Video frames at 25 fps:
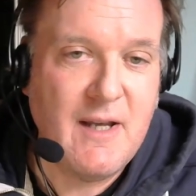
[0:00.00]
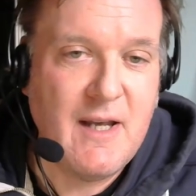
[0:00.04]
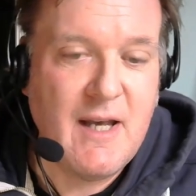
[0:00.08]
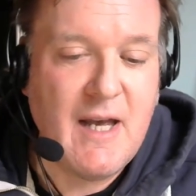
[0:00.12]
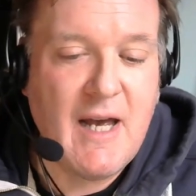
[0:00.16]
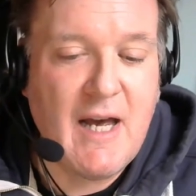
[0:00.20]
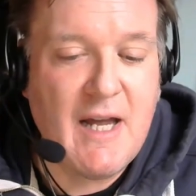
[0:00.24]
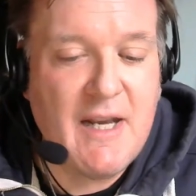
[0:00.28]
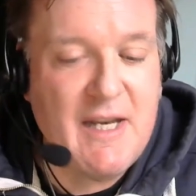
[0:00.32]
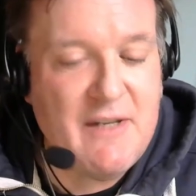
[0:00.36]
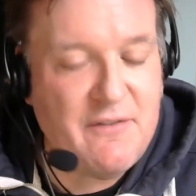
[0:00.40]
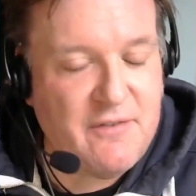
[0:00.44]

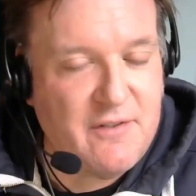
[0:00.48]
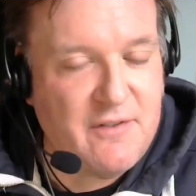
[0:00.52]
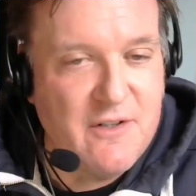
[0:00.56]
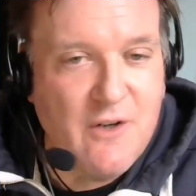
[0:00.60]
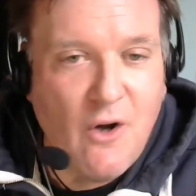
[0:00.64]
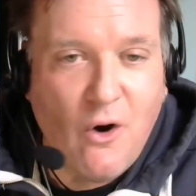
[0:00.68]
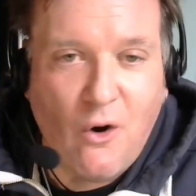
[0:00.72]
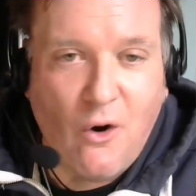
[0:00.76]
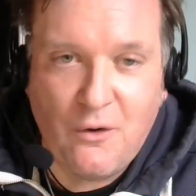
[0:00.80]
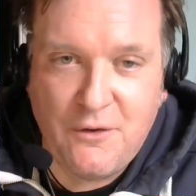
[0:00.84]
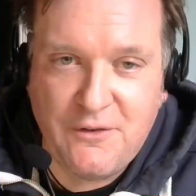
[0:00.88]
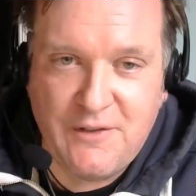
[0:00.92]
and it's
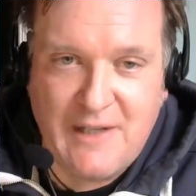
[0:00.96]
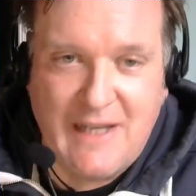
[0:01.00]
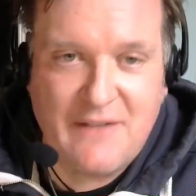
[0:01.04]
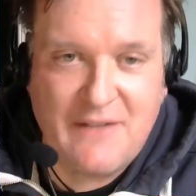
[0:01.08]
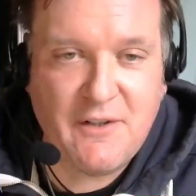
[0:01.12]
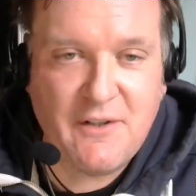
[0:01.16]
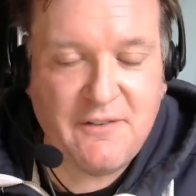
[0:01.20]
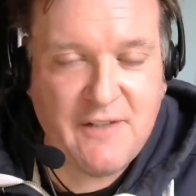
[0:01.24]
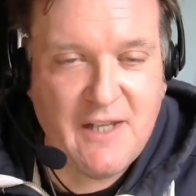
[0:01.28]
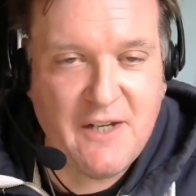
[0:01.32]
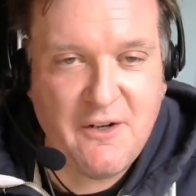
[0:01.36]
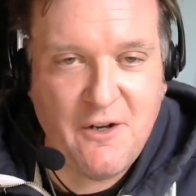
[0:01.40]
not, as I
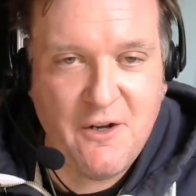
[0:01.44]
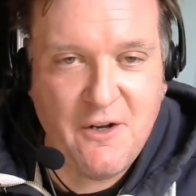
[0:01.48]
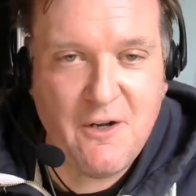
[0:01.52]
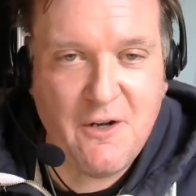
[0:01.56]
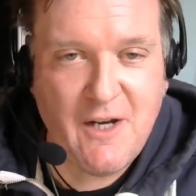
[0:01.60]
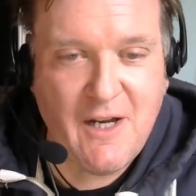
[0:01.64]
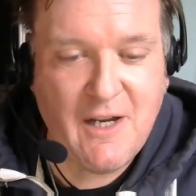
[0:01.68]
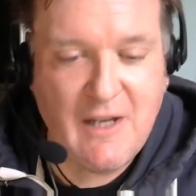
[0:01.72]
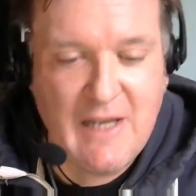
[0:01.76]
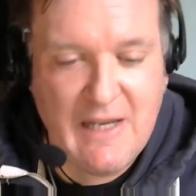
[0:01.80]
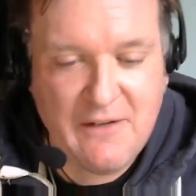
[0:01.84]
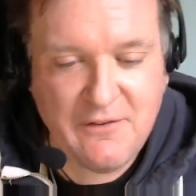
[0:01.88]
said
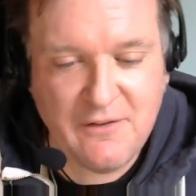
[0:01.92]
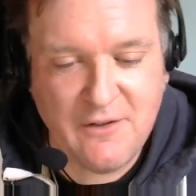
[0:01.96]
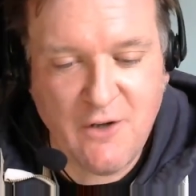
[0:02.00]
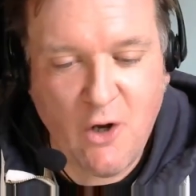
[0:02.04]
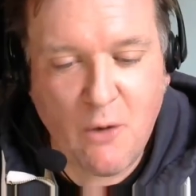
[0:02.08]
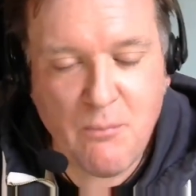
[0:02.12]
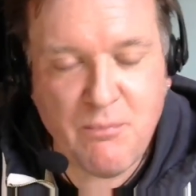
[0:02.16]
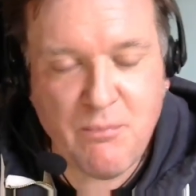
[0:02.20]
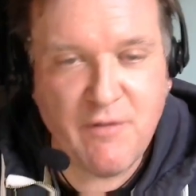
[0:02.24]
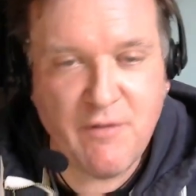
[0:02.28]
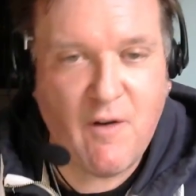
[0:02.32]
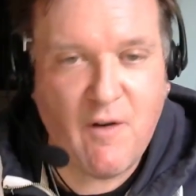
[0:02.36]
earlier, it's
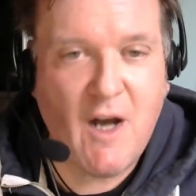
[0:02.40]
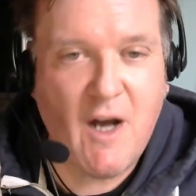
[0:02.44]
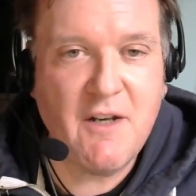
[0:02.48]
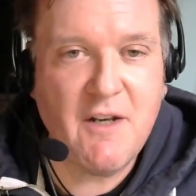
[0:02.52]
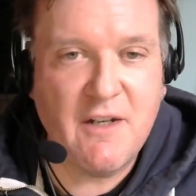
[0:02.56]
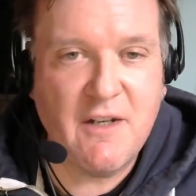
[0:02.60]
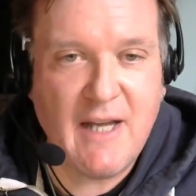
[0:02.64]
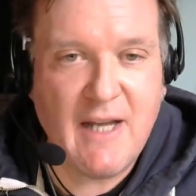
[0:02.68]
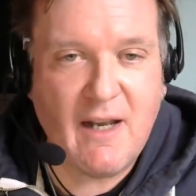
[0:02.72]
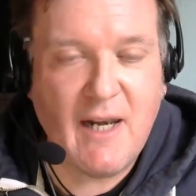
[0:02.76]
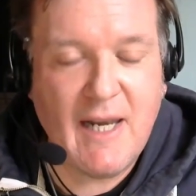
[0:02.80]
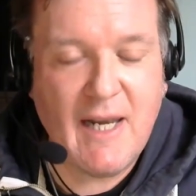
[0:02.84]
not providing
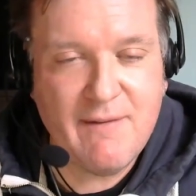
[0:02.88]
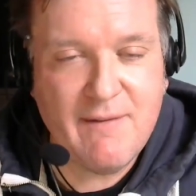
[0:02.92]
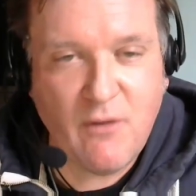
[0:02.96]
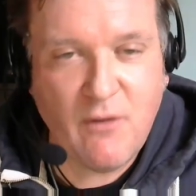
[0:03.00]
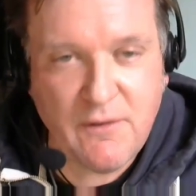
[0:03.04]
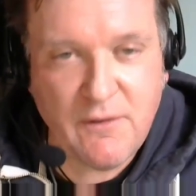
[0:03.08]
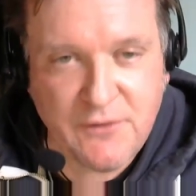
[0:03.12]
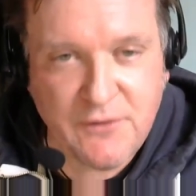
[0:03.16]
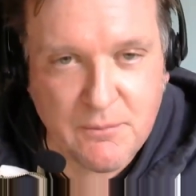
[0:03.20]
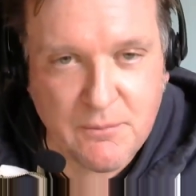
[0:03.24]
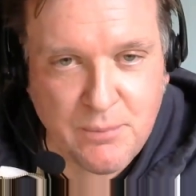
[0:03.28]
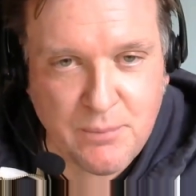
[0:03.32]
that level
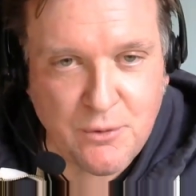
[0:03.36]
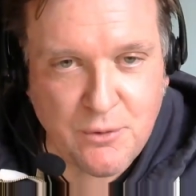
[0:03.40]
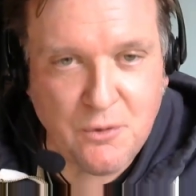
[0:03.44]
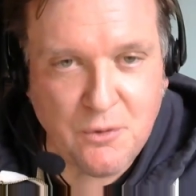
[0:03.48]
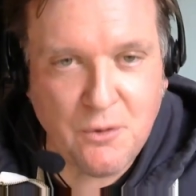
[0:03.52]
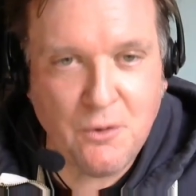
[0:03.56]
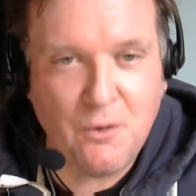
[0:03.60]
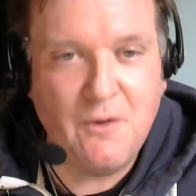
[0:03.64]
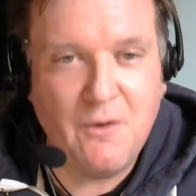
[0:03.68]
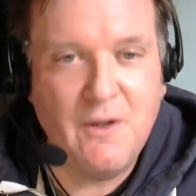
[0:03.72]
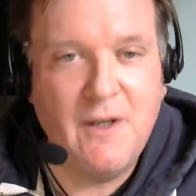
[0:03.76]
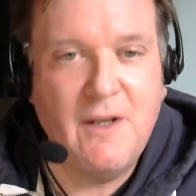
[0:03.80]
of
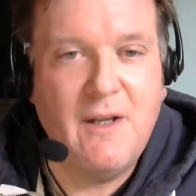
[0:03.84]
support